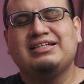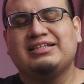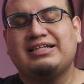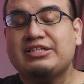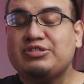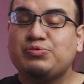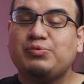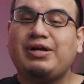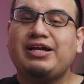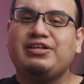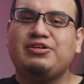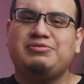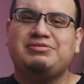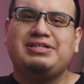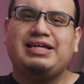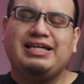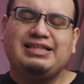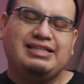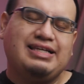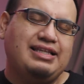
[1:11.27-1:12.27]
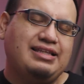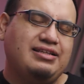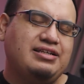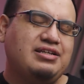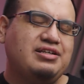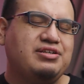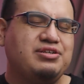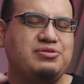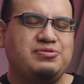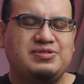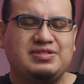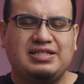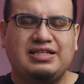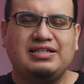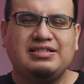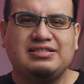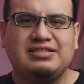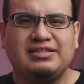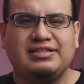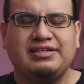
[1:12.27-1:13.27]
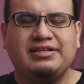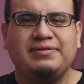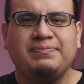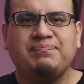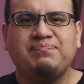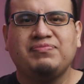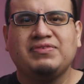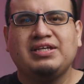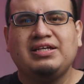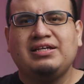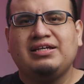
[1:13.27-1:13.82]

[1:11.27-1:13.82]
That's right, you take that link, you send it to them,